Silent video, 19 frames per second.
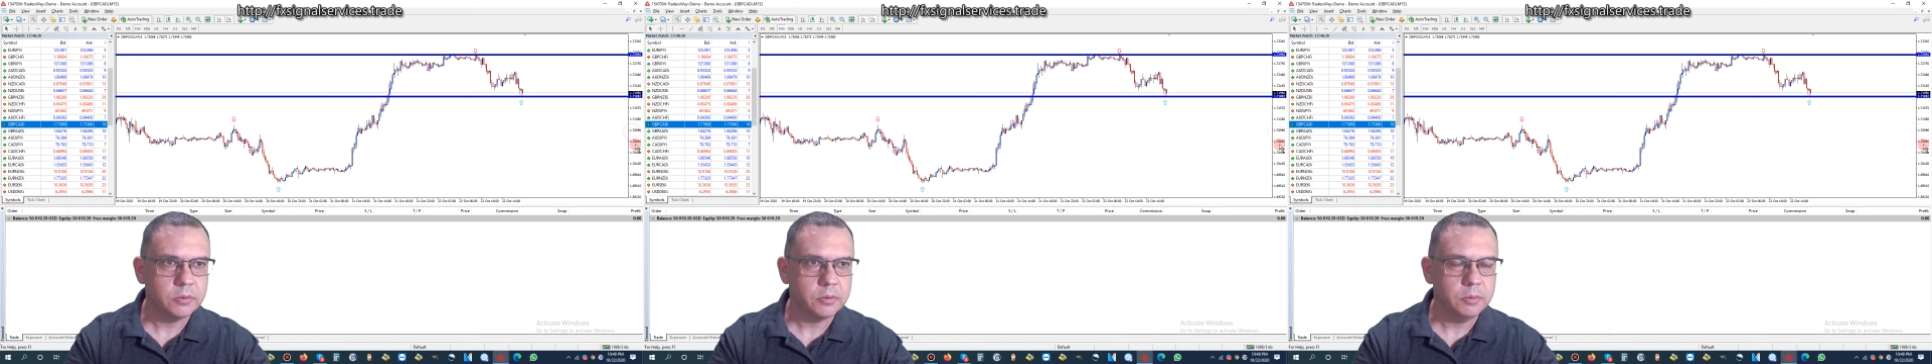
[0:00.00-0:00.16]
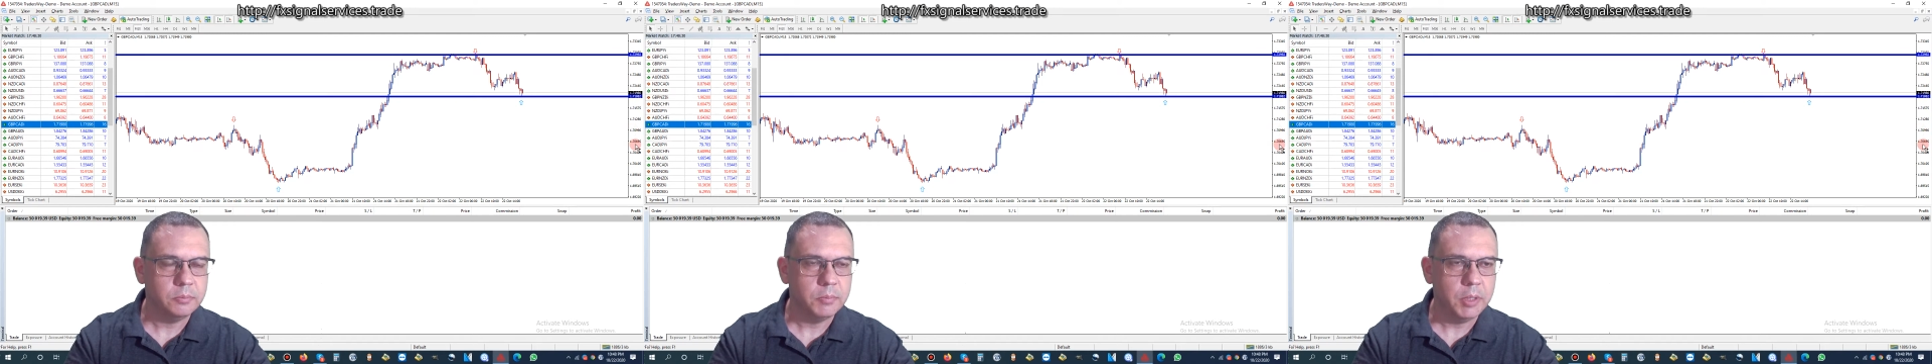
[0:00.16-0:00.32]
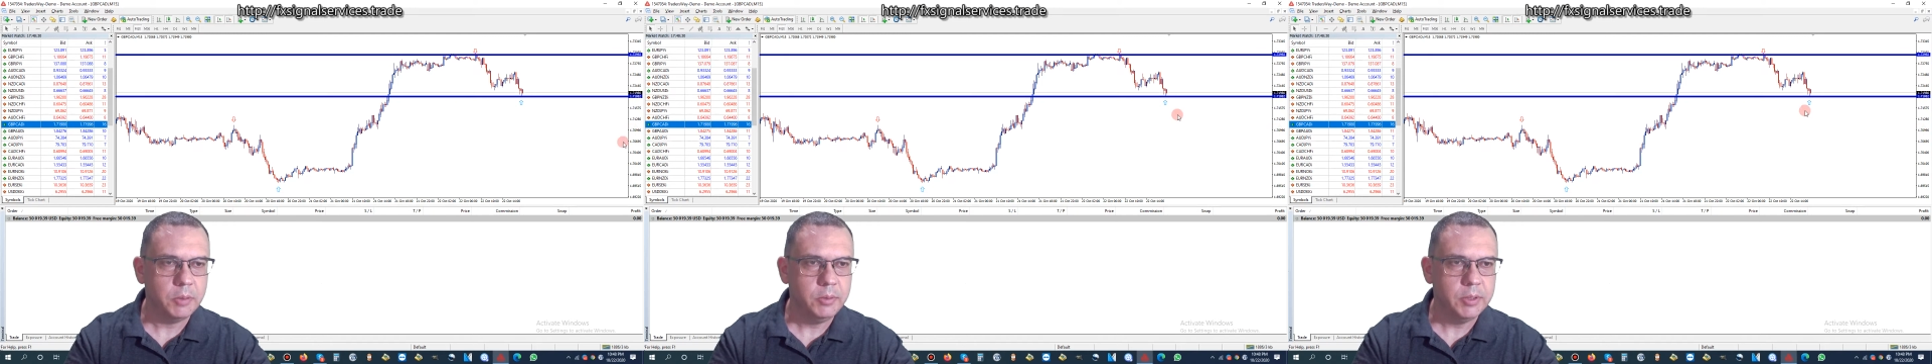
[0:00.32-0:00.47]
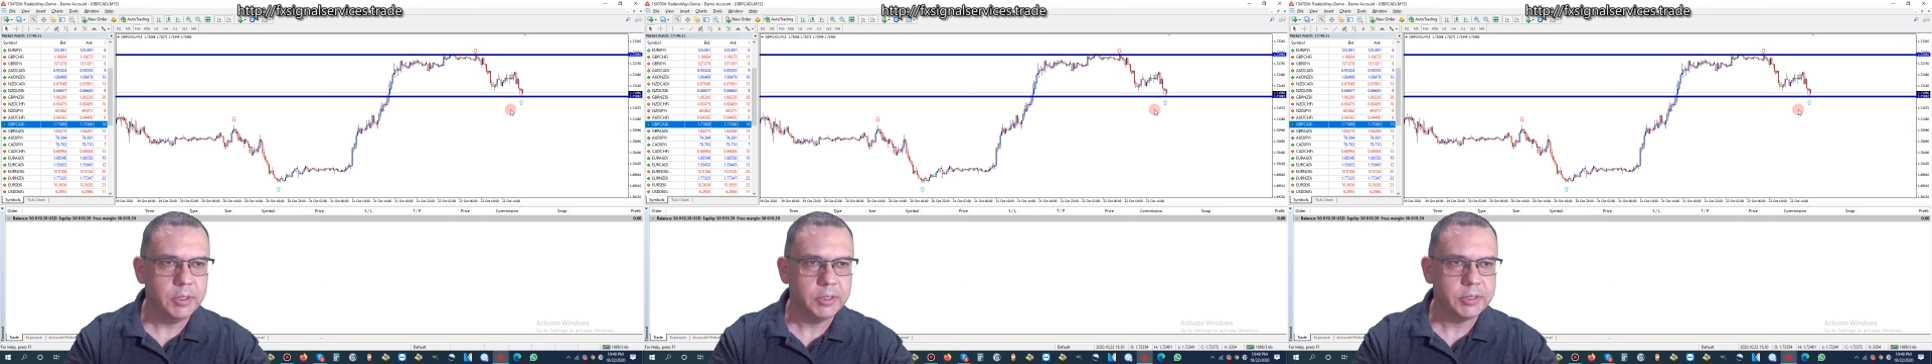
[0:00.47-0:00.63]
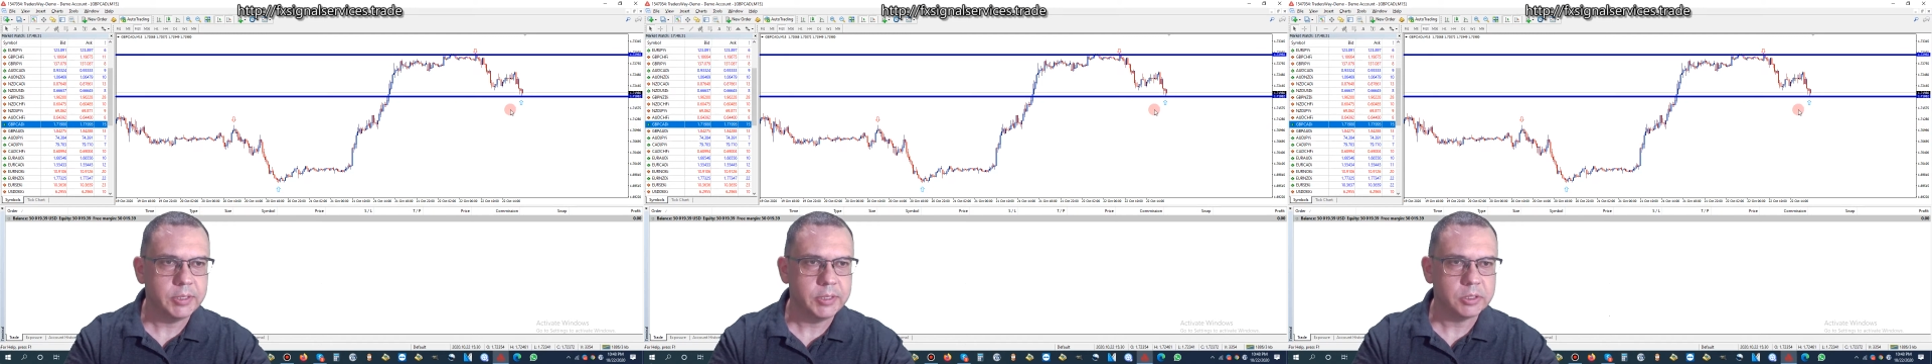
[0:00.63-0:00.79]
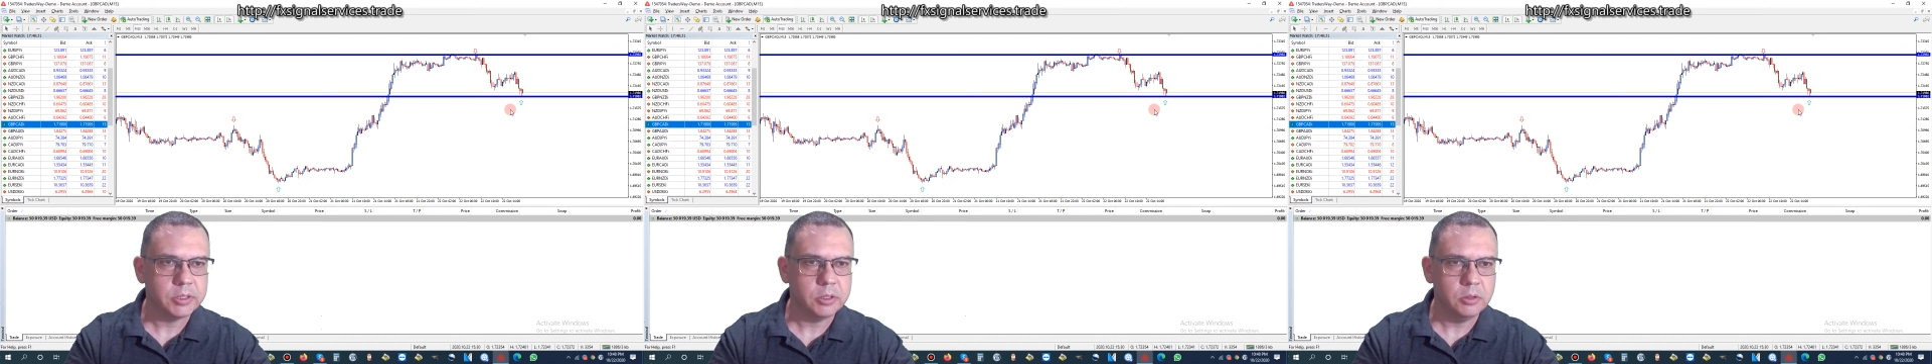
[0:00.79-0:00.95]
maybe you can see
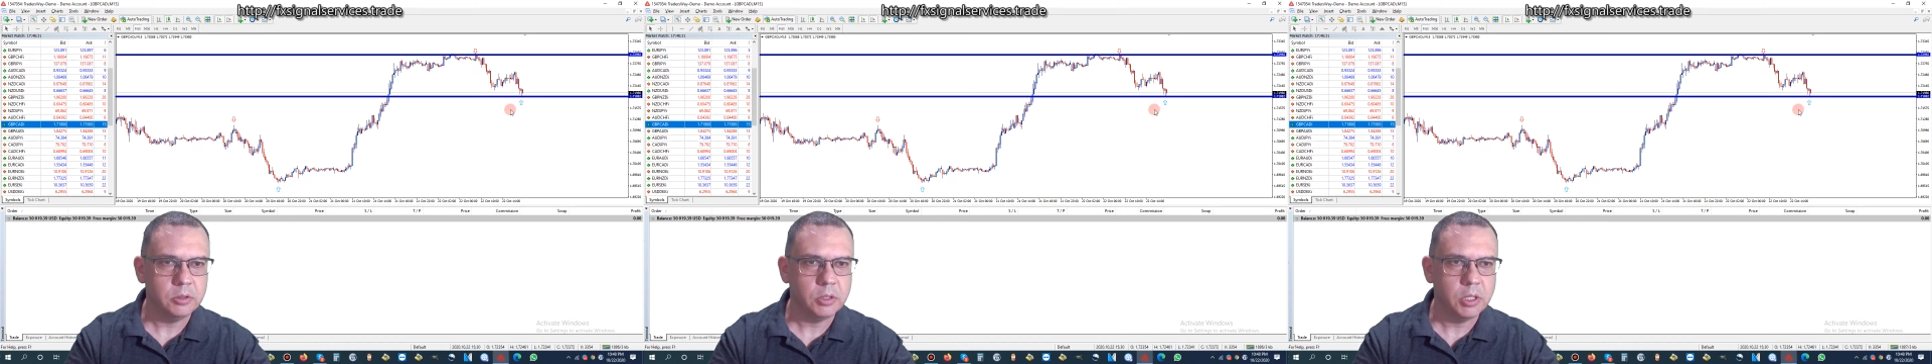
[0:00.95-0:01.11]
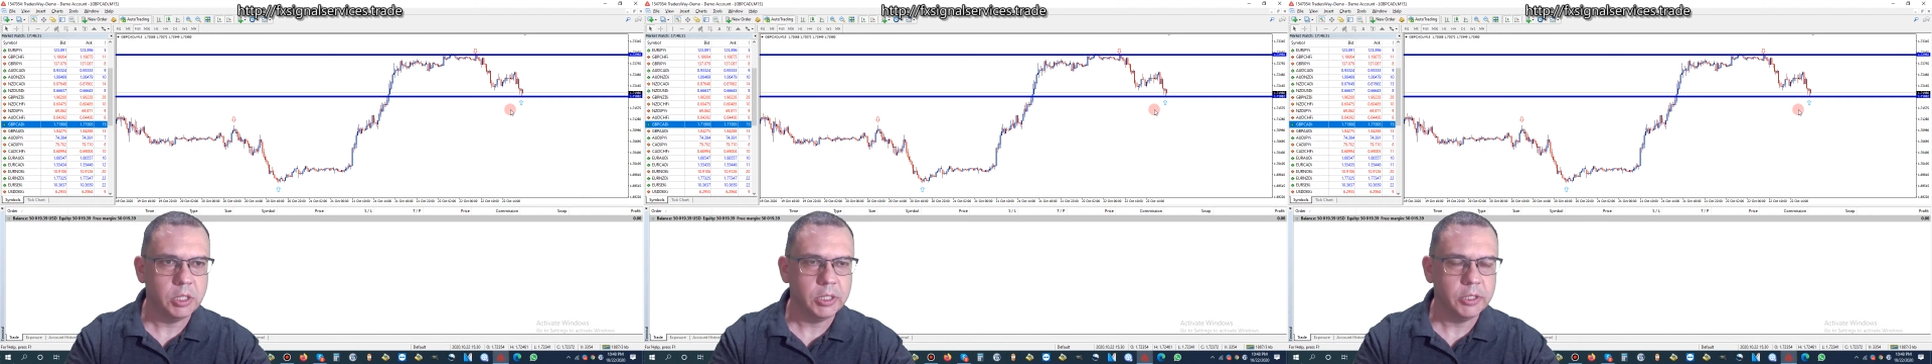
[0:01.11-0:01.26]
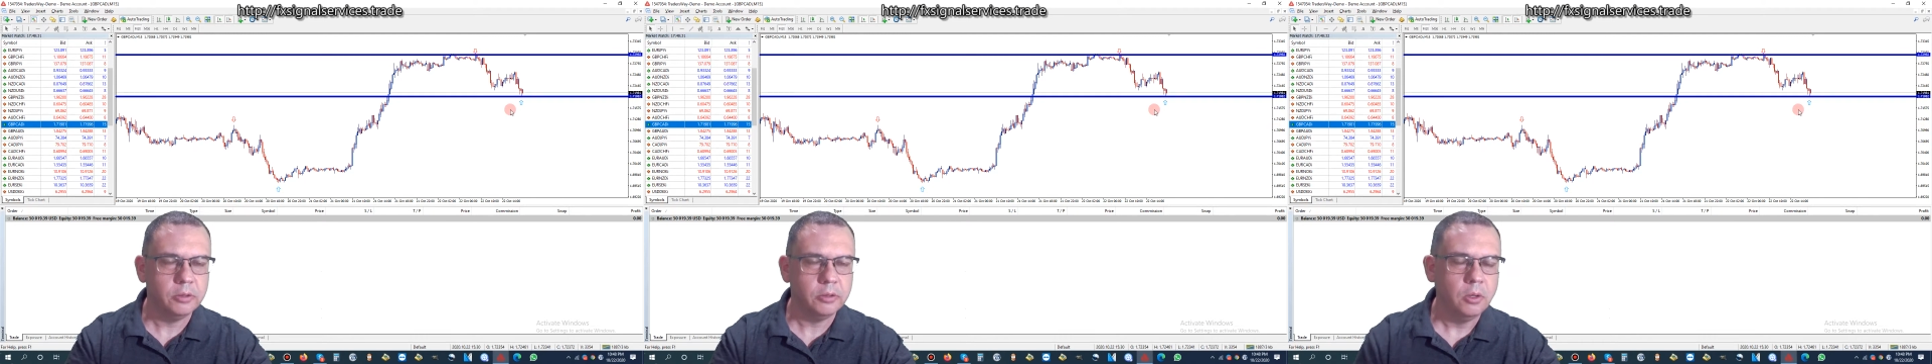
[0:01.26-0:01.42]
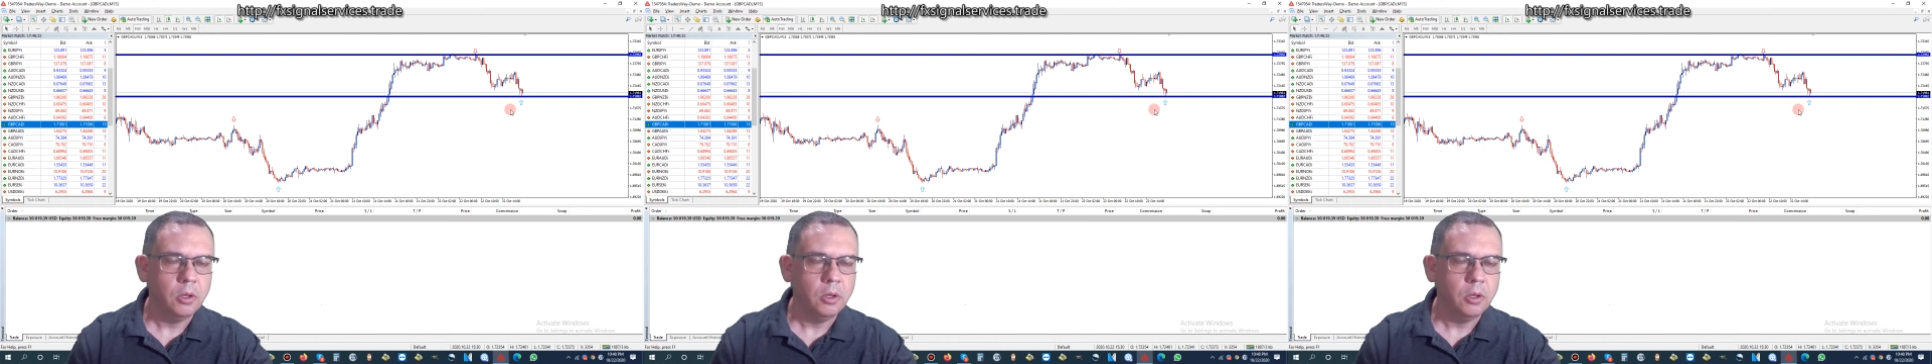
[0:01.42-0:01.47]
this a little clearer.